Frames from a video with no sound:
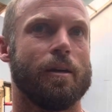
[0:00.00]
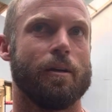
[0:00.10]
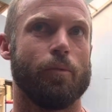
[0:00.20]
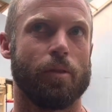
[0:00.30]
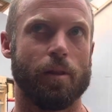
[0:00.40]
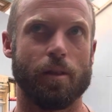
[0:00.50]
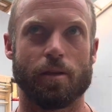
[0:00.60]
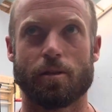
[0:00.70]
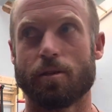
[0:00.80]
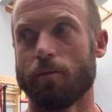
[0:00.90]
within
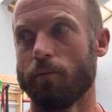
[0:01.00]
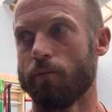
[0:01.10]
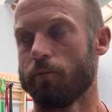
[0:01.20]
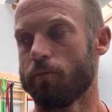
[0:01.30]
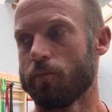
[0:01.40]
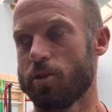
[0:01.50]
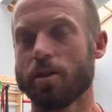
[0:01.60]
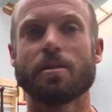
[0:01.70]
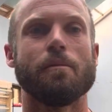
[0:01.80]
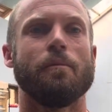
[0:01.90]
this
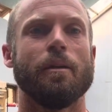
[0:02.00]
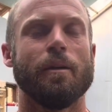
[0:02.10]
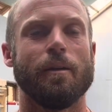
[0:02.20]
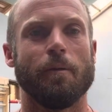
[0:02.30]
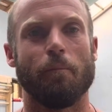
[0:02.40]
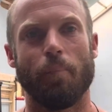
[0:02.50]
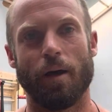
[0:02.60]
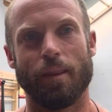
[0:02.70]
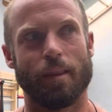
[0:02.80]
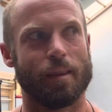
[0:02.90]
system,
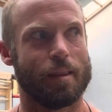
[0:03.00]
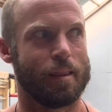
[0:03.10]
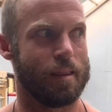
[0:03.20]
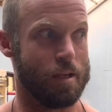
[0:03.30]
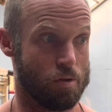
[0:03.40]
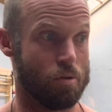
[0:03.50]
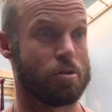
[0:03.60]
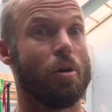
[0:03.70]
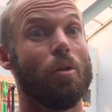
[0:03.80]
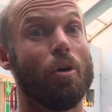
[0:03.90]
but there's
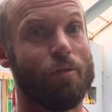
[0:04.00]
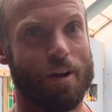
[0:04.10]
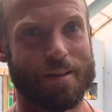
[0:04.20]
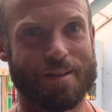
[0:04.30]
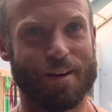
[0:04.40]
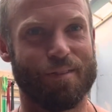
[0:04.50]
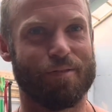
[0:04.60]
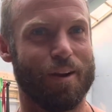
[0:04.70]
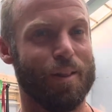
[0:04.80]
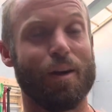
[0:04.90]
also a lot of other stuff
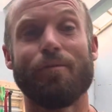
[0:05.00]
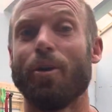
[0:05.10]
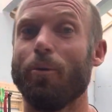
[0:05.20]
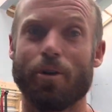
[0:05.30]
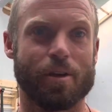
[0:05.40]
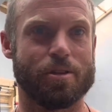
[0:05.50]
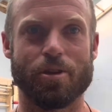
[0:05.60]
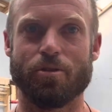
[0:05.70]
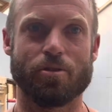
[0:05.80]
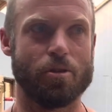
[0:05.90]
that I love, and I want to
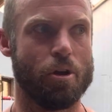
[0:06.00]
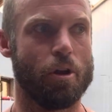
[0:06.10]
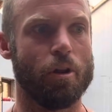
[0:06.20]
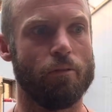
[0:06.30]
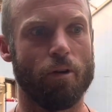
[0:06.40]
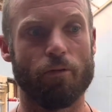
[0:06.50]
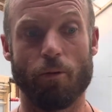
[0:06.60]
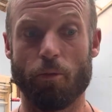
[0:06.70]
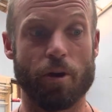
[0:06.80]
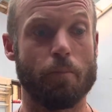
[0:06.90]
continue to learn and evolve.
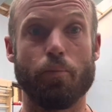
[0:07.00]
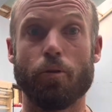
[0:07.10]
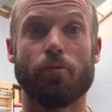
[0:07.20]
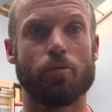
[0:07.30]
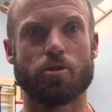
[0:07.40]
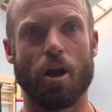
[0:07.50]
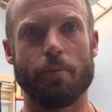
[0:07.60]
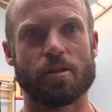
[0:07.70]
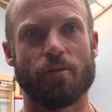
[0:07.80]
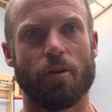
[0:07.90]
And we're in a beautiful
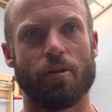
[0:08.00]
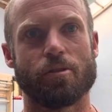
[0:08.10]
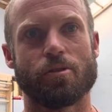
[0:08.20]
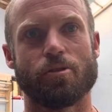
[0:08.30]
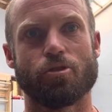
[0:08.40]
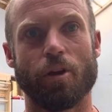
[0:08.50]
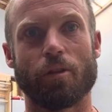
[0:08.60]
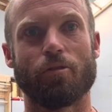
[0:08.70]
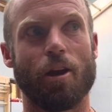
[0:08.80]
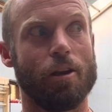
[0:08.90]
time as far as
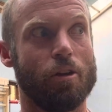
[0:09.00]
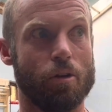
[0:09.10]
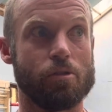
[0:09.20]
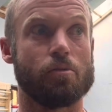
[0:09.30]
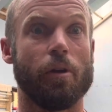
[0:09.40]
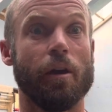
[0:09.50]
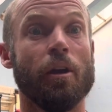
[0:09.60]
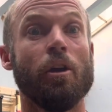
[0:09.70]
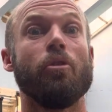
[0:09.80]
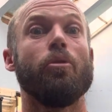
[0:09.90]
strength training goes, where
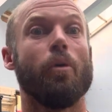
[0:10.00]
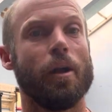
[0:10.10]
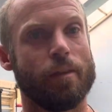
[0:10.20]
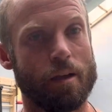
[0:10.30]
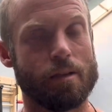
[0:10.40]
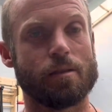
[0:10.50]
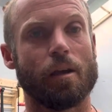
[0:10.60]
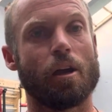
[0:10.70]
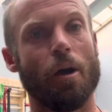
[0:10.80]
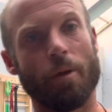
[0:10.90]
new ideas are
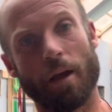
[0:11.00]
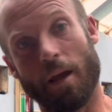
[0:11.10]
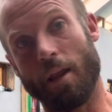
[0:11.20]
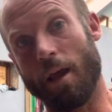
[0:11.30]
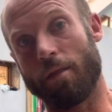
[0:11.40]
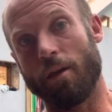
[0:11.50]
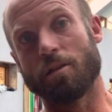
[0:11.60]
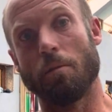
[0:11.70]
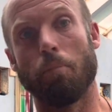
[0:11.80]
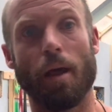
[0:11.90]
coming and
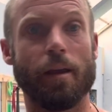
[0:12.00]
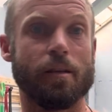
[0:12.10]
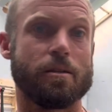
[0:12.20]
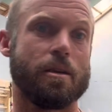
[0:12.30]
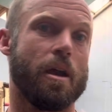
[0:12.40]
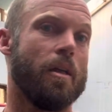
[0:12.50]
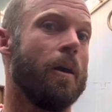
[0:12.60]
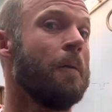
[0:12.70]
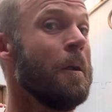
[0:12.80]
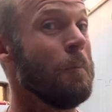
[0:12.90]
things are blending
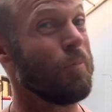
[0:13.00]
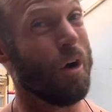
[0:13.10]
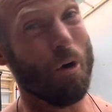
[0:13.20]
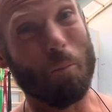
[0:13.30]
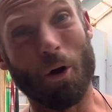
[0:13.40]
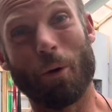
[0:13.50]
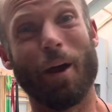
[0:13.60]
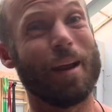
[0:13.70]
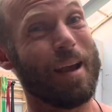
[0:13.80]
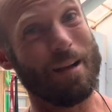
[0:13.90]
together. The whole
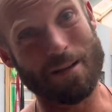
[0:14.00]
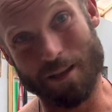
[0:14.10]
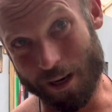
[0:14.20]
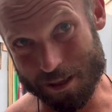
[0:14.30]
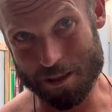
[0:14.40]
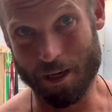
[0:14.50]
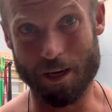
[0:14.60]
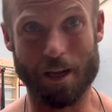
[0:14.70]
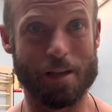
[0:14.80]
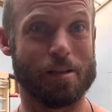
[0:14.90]
bodyweight calisthenics
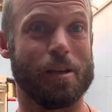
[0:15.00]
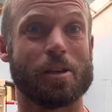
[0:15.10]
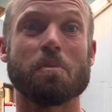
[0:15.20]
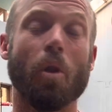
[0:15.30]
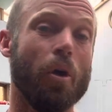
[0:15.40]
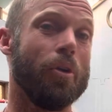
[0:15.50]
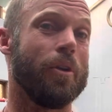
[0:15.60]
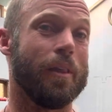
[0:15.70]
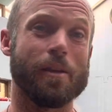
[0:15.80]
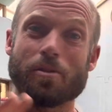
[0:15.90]
scene has exploded,
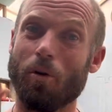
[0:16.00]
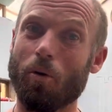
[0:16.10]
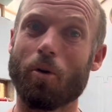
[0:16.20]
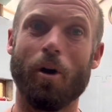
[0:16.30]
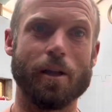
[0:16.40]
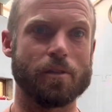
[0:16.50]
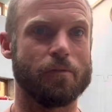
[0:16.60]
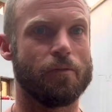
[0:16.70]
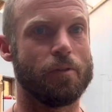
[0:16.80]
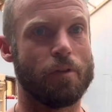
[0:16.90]
and there's all kinds
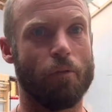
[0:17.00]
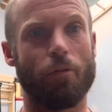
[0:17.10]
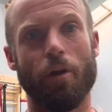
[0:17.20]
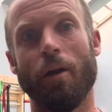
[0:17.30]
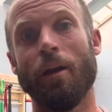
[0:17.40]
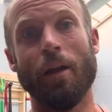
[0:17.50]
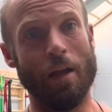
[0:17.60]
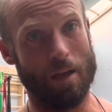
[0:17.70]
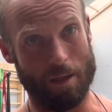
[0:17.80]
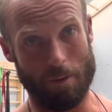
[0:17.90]
of different
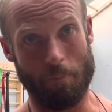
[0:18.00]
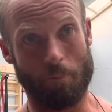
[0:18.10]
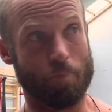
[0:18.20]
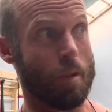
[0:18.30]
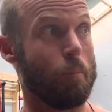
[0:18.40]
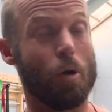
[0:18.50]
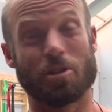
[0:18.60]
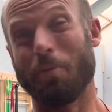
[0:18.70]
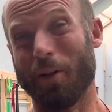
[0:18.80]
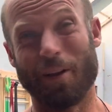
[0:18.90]

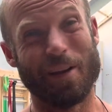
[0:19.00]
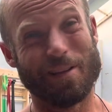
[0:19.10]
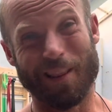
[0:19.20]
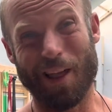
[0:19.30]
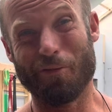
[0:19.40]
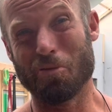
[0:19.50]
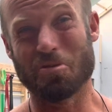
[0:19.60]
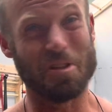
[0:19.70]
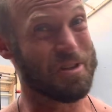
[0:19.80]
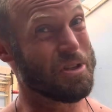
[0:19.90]
possibilities and
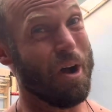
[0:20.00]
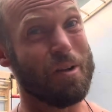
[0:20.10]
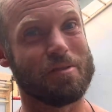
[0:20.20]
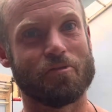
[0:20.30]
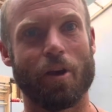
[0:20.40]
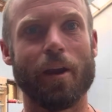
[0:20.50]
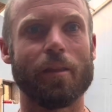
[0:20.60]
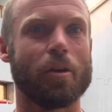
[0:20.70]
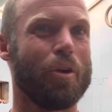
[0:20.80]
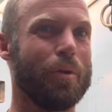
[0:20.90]
levels and styles of training
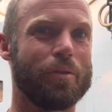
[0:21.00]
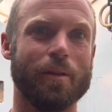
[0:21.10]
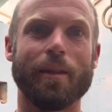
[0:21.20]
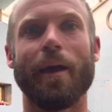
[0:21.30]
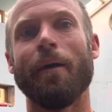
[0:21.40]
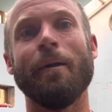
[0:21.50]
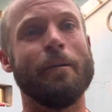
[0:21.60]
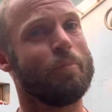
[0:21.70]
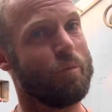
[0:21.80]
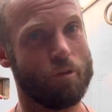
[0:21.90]
that go within that.
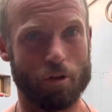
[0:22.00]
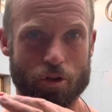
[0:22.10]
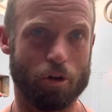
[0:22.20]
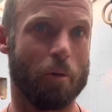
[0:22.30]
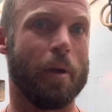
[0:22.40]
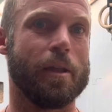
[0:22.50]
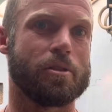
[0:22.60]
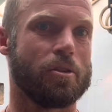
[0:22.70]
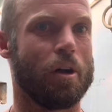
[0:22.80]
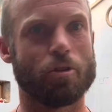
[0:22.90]
We've got strongman
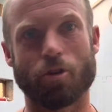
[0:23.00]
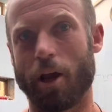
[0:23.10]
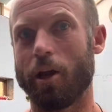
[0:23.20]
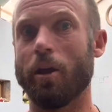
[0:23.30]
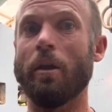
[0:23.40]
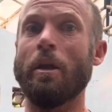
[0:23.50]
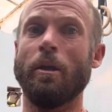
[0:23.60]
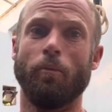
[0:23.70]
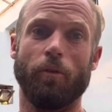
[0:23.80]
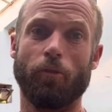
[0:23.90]
style training.
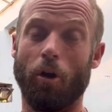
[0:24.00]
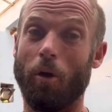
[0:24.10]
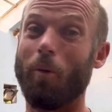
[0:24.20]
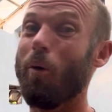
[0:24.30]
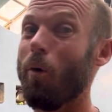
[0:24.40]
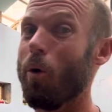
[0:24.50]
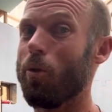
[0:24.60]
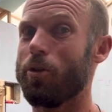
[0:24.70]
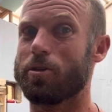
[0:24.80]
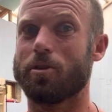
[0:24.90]
We've got all
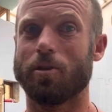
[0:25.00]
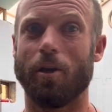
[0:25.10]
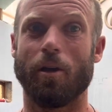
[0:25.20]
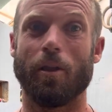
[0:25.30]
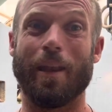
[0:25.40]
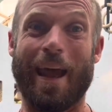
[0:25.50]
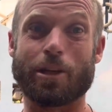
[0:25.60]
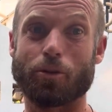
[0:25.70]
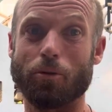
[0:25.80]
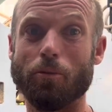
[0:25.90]
this
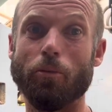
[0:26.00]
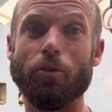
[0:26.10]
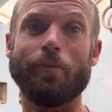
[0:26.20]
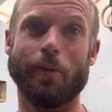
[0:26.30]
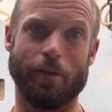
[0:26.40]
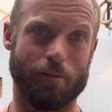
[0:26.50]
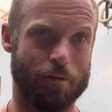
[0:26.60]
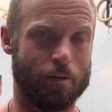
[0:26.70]
natural movement